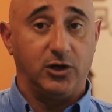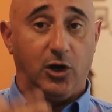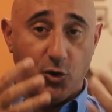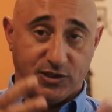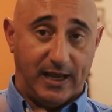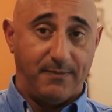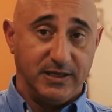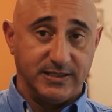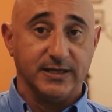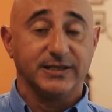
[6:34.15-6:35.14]
close that
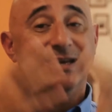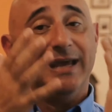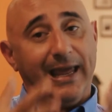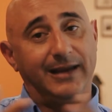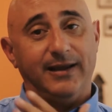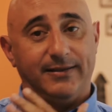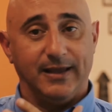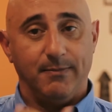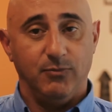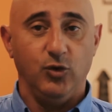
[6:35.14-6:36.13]
business and get
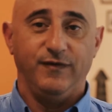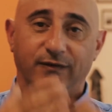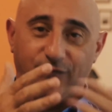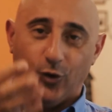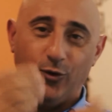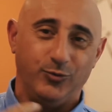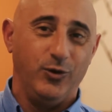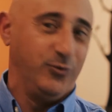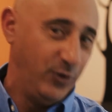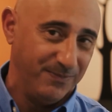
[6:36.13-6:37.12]
them moving forward,
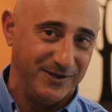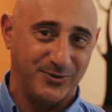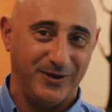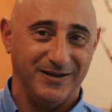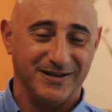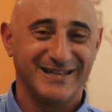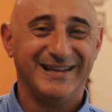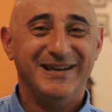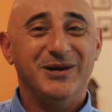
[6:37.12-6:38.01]
win-win between us.